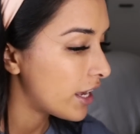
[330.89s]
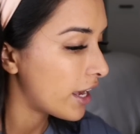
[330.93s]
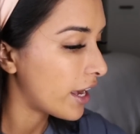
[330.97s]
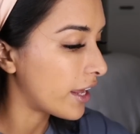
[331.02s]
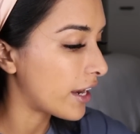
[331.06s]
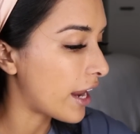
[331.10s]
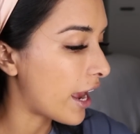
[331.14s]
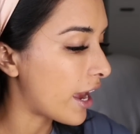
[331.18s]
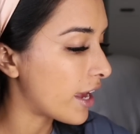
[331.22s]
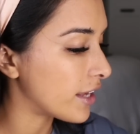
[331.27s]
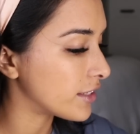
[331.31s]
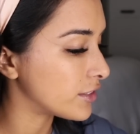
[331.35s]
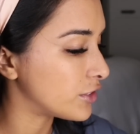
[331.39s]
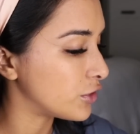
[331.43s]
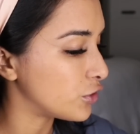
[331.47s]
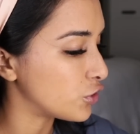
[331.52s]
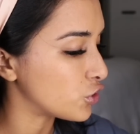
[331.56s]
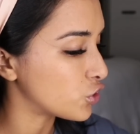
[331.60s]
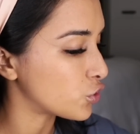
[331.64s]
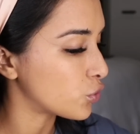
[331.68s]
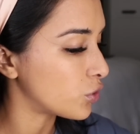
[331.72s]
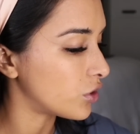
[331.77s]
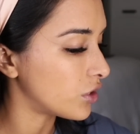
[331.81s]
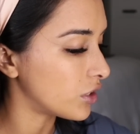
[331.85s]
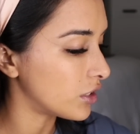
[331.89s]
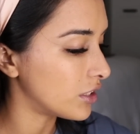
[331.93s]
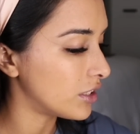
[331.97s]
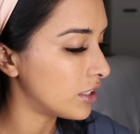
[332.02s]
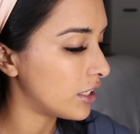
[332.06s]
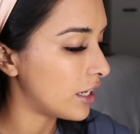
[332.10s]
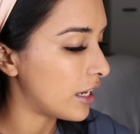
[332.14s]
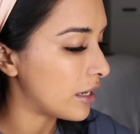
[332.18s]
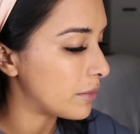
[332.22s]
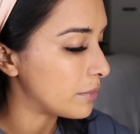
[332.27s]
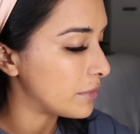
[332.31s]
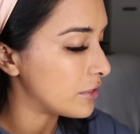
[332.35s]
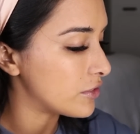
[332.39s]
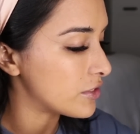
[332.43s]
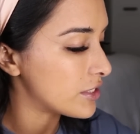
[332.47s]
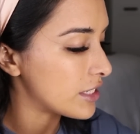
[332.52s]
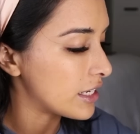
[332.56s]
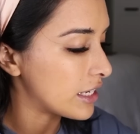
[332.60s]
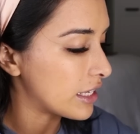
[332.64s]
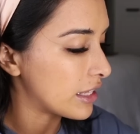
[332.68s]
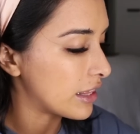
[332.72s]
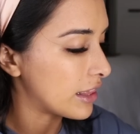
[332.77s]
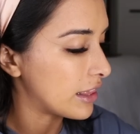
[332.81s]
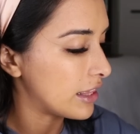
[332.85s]
And as usual, I'm
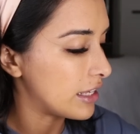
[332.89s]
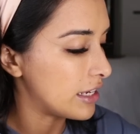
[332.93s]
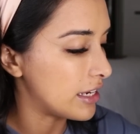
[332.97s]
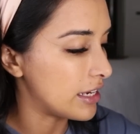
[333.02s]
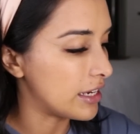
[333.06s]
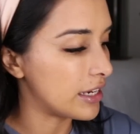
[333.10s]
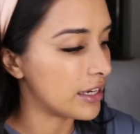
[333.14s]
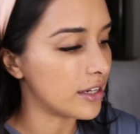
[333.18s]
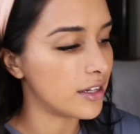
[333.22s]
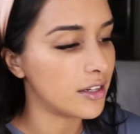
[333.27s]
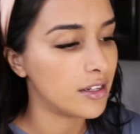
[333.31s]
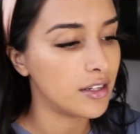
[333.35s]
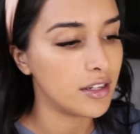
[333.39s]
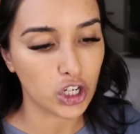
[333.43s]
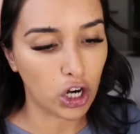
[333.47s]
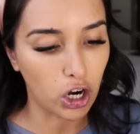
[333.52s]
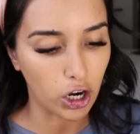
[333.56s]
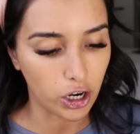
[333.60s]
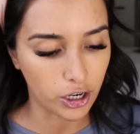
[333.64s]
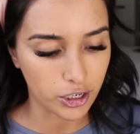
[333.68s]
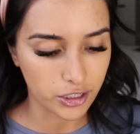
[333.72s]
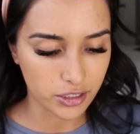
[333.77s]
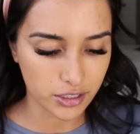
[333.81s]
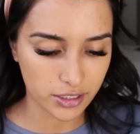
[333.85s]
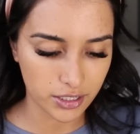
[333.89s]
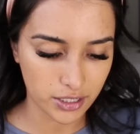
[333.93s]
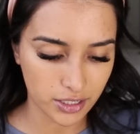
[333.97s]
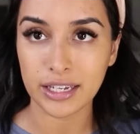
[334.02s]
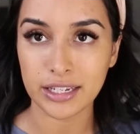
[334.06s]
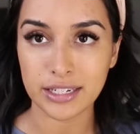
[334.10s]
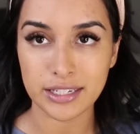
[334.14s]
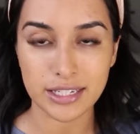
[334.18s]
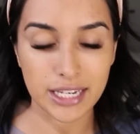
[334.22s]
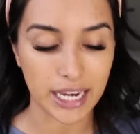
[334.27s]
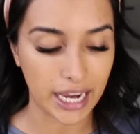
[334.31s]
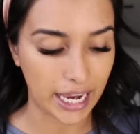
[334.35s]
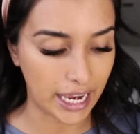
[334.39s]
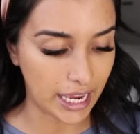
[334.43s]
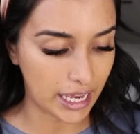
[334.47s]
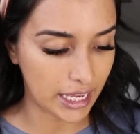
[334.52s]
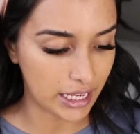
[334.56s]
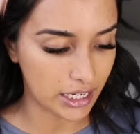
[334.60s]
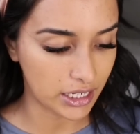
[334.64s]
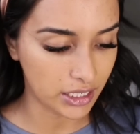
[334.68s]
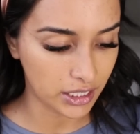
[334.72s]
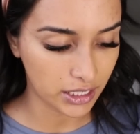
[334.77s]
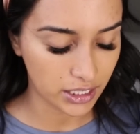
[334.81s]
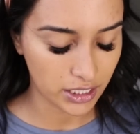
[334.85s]
using the Tarte in
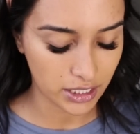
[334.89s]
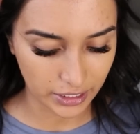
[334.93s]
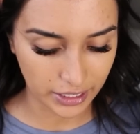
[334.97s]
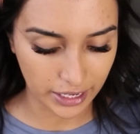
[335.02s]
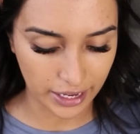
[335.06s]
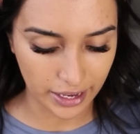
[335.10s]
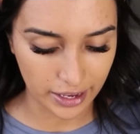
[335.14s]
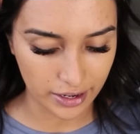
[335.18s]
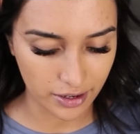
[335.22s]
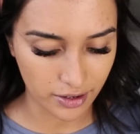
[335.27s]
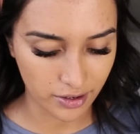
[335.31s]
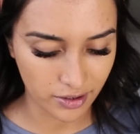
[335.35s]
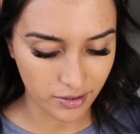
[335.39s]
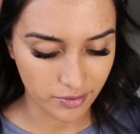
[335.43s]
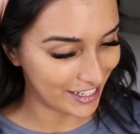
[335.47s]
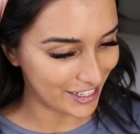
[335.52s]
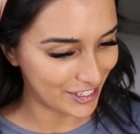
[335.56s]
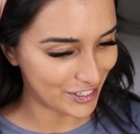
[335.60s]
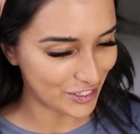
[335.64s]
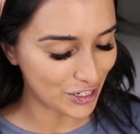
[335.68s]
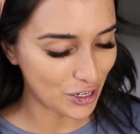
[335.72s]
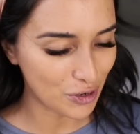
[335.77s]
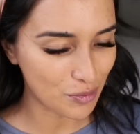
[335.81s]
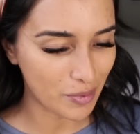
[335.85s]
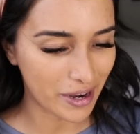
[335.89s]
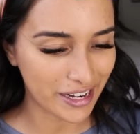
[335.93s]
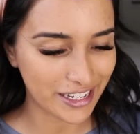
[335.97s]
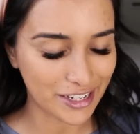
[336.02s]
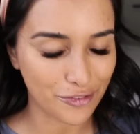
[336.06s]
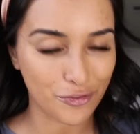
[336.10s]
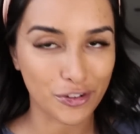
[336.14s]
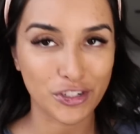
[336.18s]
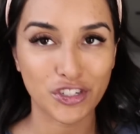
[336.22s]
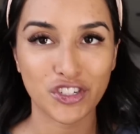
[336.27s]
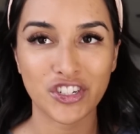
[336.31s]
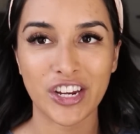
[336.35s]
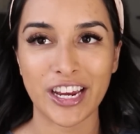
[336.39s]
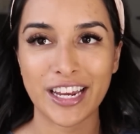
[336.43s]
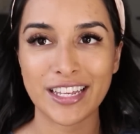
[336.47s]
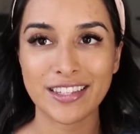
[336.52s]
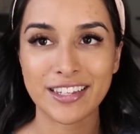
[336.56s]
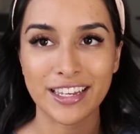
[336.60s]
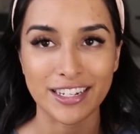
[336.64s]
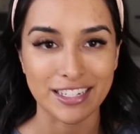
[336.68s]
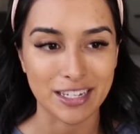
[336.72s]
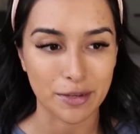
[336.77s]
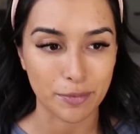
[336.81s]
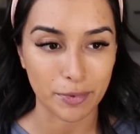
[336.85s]
tan. Again, you need to go by different
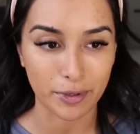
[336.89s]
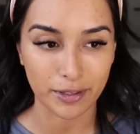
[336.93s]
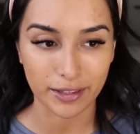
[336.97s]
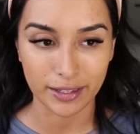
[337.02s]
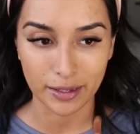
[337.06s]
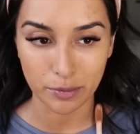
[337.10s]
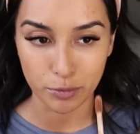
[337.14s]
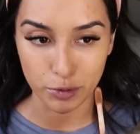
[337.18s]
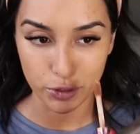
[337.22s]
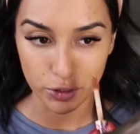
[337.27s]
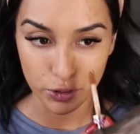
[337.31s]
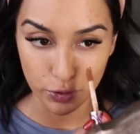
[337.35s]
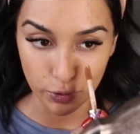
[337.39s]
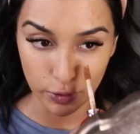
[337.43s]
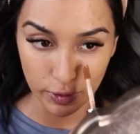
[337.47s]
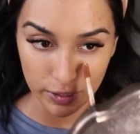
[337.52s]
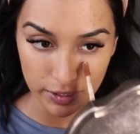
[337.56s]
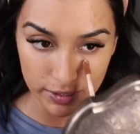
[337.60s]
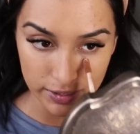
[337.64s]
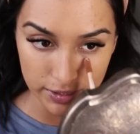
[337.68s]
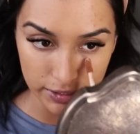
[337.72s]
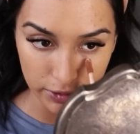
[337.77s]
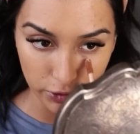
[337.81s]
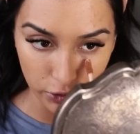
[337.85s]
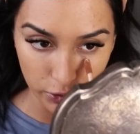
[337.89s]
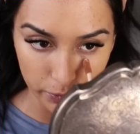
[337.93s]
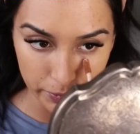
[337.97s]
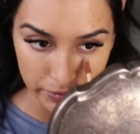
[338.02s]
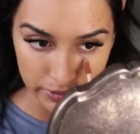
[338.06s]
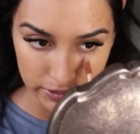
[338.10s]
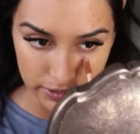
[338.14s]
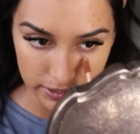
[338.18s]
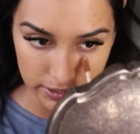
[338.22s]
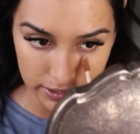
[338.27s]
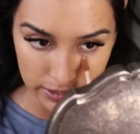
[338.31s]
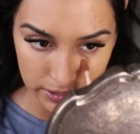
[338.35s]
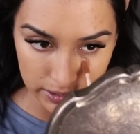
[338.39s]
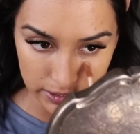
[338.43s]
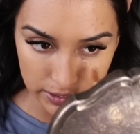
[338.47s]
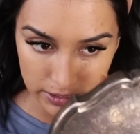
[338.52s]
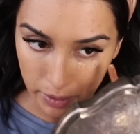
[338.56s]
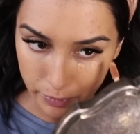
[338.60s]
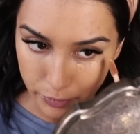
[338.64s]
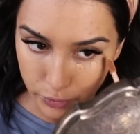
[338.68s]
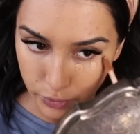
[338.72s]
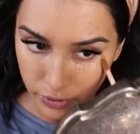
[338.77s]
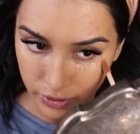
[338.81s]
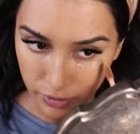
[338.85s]
shades. I typically am just doing concealer, but since
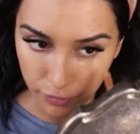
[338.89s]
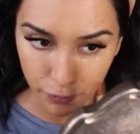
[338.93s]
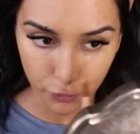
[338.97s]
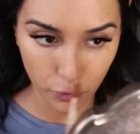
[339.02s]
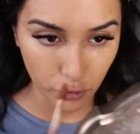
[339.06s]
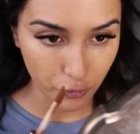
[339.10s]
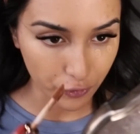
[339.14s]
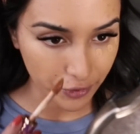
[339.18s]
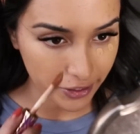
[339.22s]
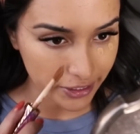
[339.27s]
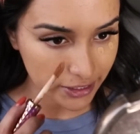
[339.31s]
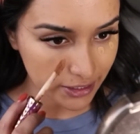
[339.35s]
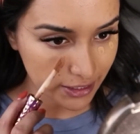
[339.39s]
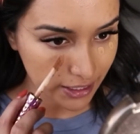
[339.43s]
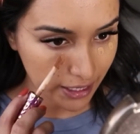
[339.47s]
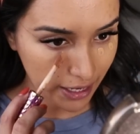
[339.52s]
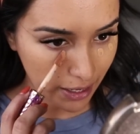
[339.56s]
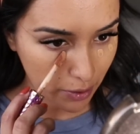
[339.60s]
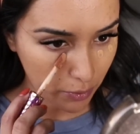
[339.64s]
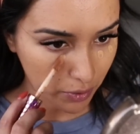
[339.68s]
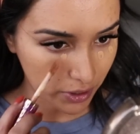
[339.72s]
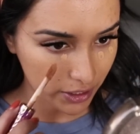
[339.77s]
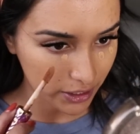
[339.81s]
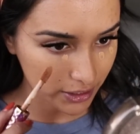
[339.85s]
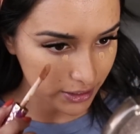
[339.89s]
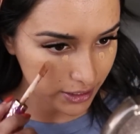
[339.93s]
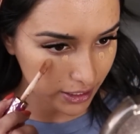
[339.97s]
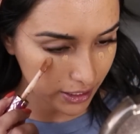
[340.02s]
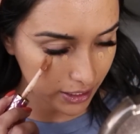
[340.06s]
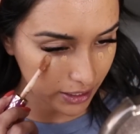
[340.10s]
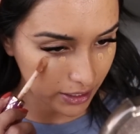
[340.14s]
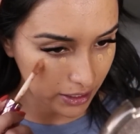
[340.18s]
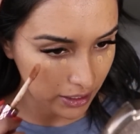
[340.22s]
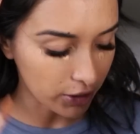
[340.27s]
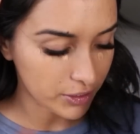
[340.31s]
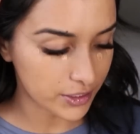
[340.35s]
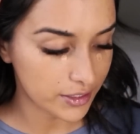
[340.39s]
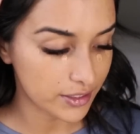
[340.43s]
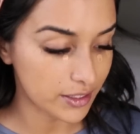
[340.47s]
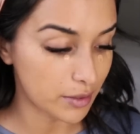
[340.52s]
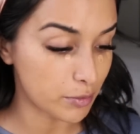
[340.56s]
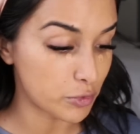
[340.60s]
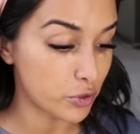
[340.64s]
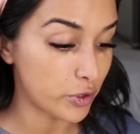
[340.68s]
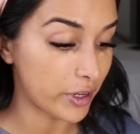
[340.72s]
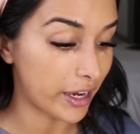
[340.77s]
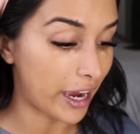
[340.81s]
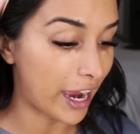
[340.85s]
I'm doing a full face today, since
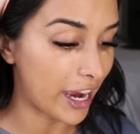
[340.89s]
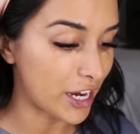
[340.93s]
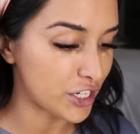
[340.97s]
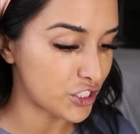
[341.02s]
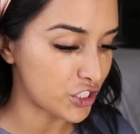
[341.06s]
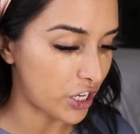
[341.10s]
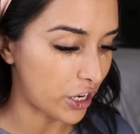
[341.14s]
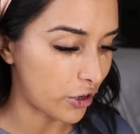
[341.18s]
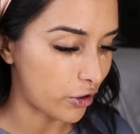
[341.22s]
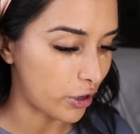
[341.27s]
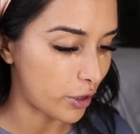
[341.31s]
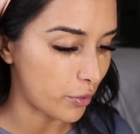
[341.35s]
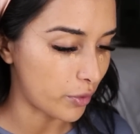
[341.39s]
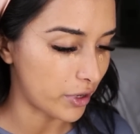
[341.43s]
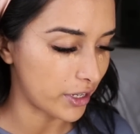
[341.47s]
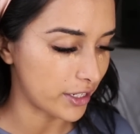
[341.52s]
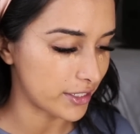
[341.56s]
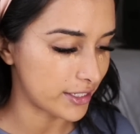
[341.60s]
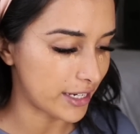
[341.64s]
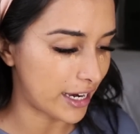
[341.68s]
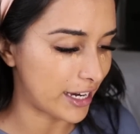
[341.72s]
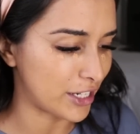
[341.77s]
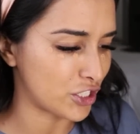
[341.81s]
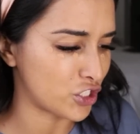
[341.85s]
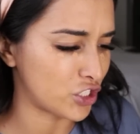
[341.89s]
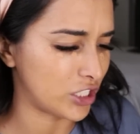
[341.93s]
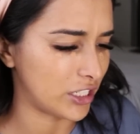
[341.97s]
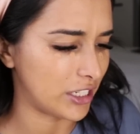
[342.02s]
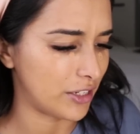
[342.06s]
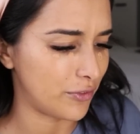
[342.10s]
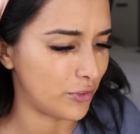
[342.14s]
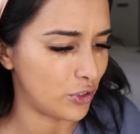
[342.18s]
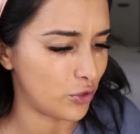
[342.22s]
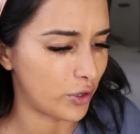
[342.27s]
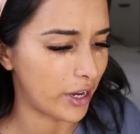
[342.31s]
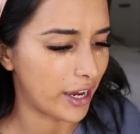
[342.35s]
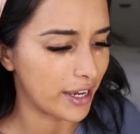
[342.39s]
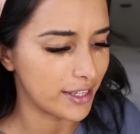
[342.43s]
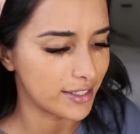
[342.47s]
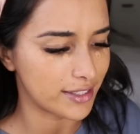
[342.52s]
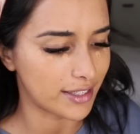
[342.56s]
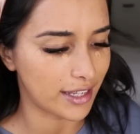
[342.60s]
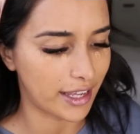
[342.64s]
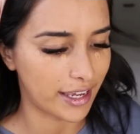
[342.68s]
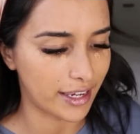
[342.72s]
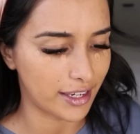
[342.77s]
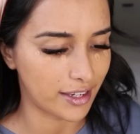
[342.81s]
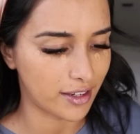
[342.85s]
I'm doing eyeshadow, I wanted to actually give you
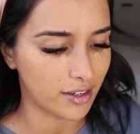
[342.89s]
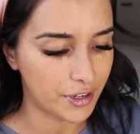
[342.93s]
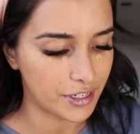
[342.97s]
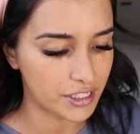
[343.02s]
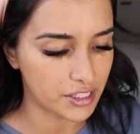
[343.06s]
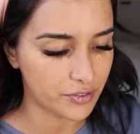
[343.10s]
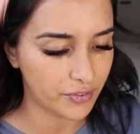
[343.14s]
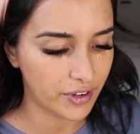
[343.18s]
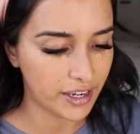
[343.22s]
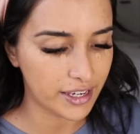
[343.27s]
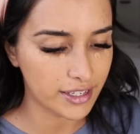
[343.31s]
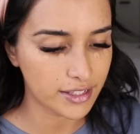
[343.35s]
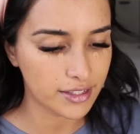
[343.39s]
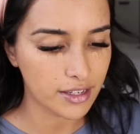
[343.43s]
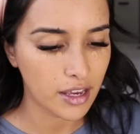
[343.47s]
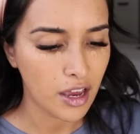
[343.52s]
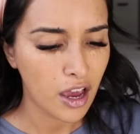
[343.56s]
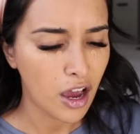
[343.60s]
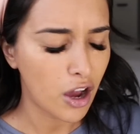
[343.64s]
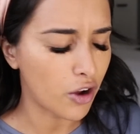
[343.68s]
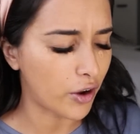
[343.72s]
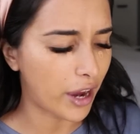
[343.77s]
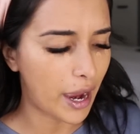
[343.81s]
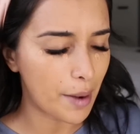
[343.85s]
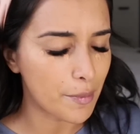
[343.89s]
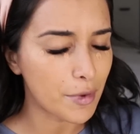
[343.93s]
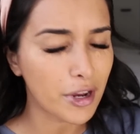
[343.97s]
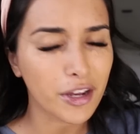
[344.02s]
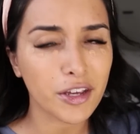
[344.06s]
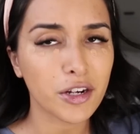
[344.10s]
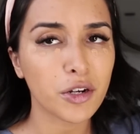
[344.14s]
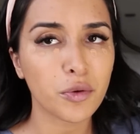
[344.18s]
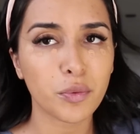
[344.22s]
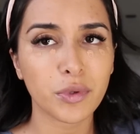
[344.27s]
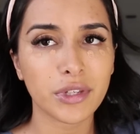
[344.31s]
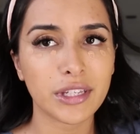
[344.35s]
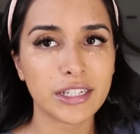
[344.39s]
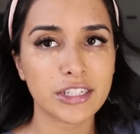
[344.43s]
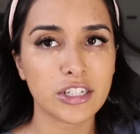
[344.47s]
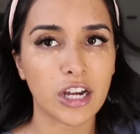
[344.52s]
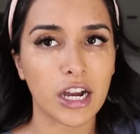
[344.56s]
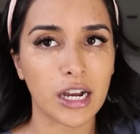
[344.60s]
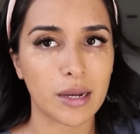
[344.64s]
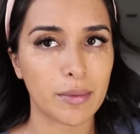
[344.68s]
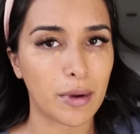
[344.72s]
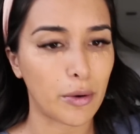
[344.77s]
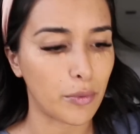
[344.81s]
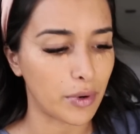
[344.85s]
guys like face. Okay, I'm not gonna really
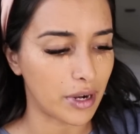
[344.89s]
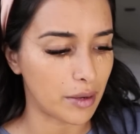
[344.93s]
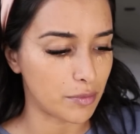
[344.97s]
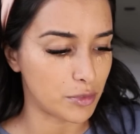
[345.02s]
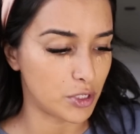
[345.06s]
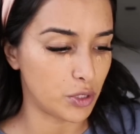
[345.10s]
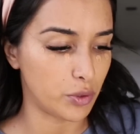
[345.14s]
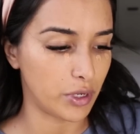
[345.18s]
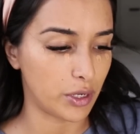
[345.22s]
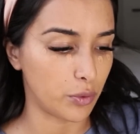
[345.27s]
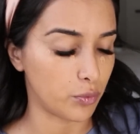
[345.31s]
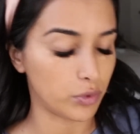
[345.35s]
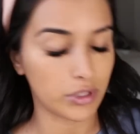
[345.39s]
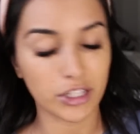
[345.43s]
talk about what I'm doing.